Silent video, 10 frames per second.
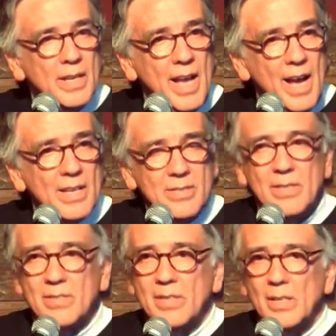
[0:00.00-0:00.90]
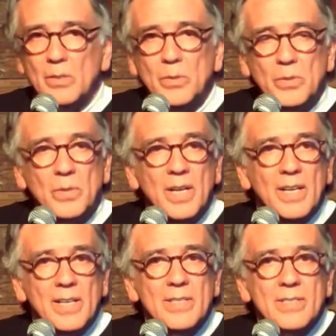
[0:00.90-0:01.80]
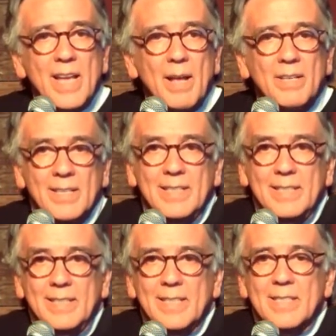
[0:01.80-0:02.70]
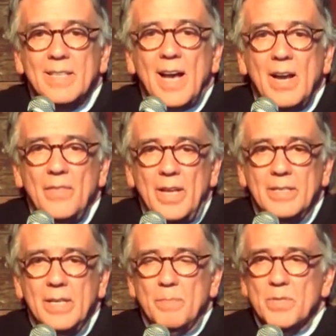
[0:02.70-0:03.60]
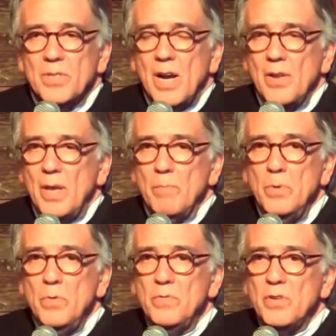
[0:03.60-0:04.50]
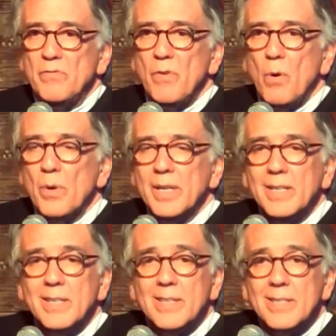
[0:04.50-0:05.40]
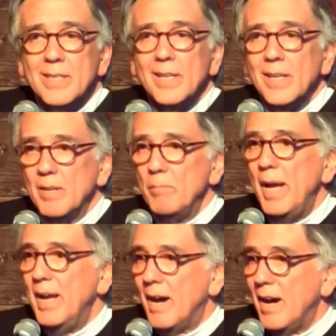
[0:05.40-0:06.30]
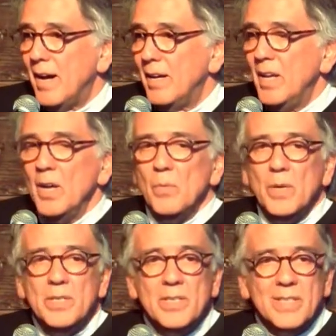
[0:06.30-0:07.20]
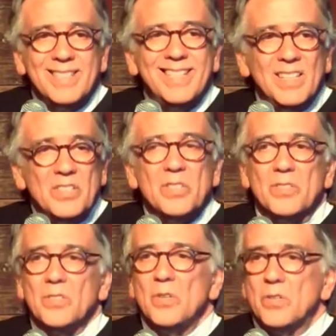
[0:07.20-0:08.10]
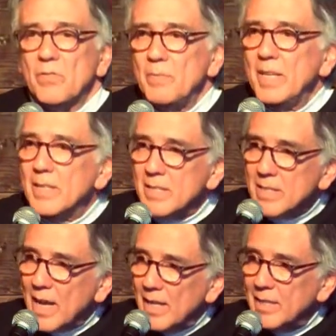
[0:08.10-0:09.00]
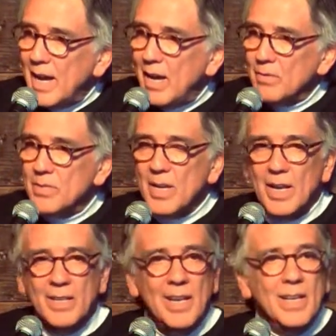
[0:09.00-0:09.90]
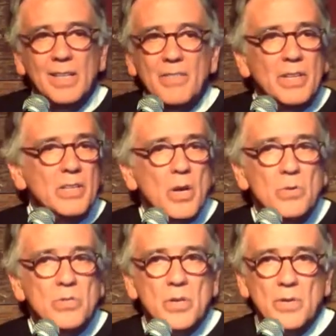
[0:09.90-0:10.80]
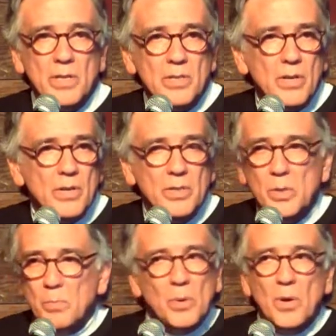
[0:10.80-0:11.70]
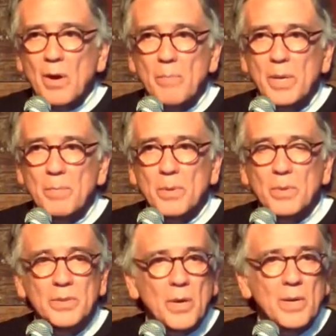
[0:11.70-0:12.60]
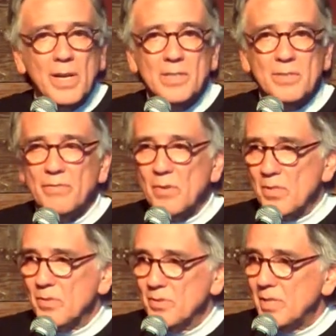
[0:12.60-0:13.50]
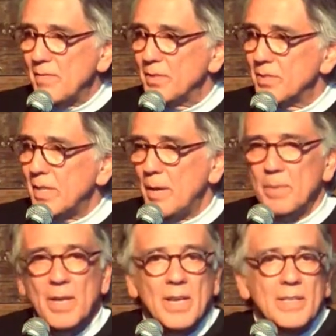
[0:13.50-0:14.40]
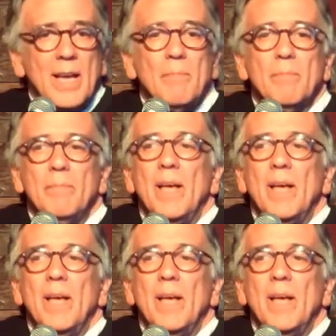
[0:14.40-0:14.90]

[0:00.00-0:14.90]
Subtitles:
Ask, selu, is that desire, that deep desire that moves you forward into the seeking, be'ah, which is a diligent search from inside to outside, leaving no stone unturned. You program people will know it as the 4 through 7 step, that